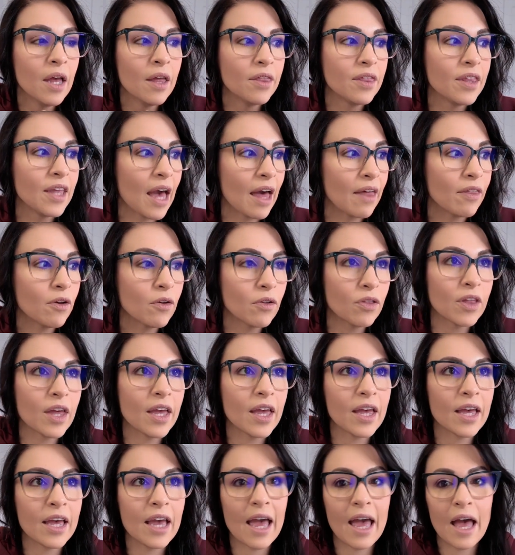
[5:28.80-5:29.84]
The other
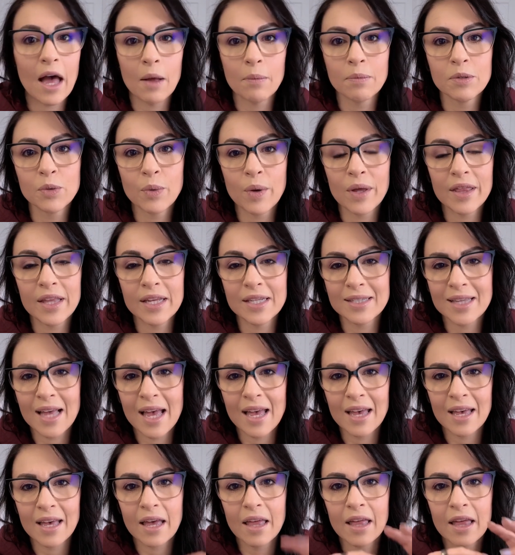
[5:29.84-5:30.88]
thing it helps with is
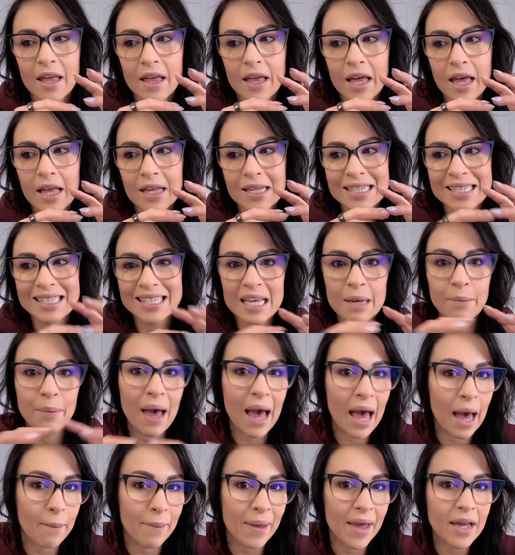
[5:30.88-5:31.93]
like sleep
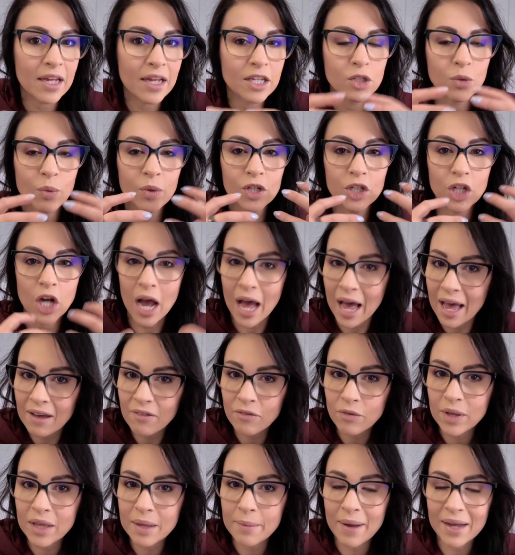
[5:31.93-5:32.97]
habits, which I have
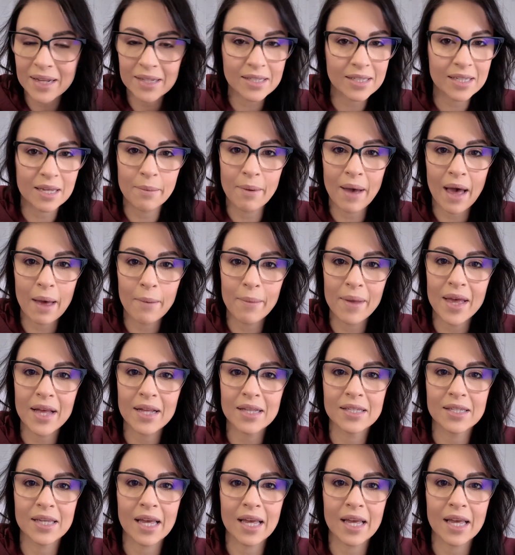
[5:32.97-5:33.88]
really bad sleep habits.